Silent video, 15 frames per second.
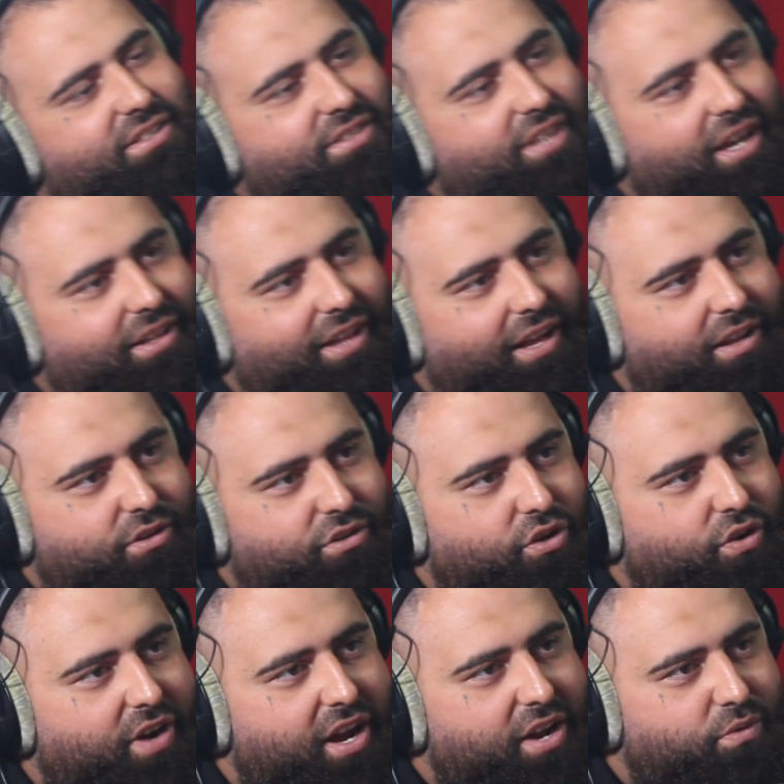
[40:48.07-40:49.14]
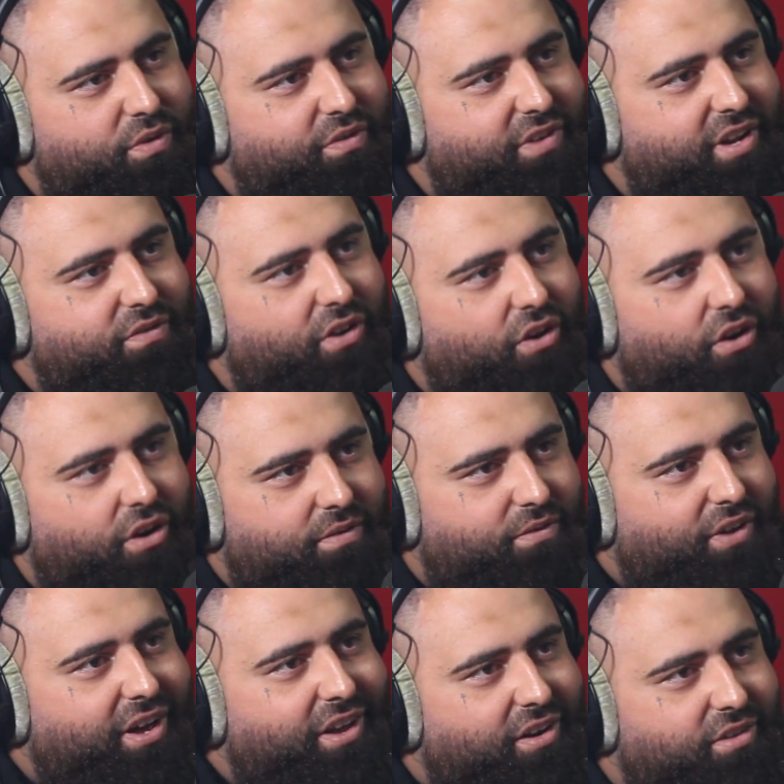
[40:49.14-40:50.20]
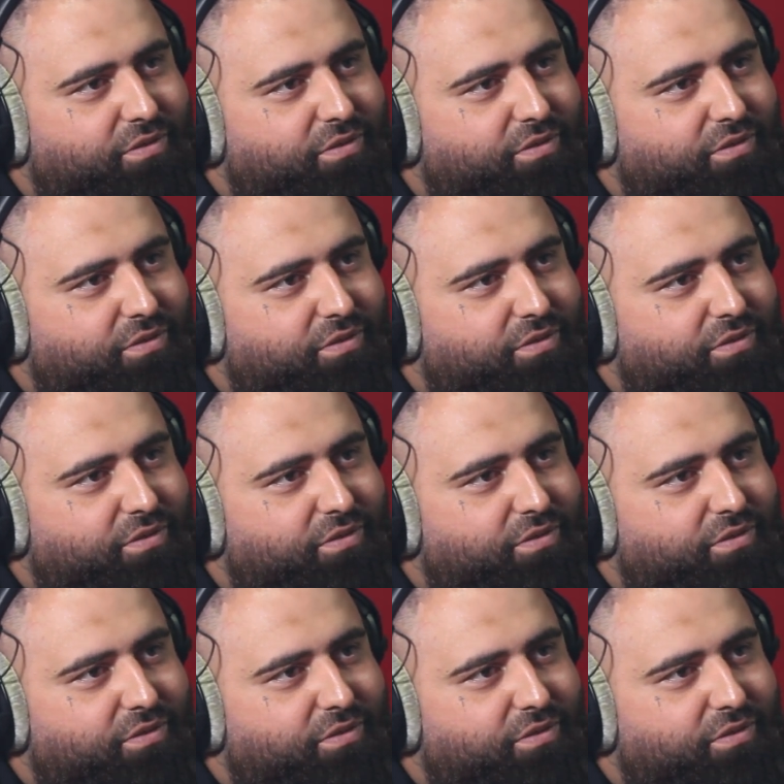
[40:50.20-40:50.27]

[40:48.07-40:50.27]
say that Ukraine would have never got invaded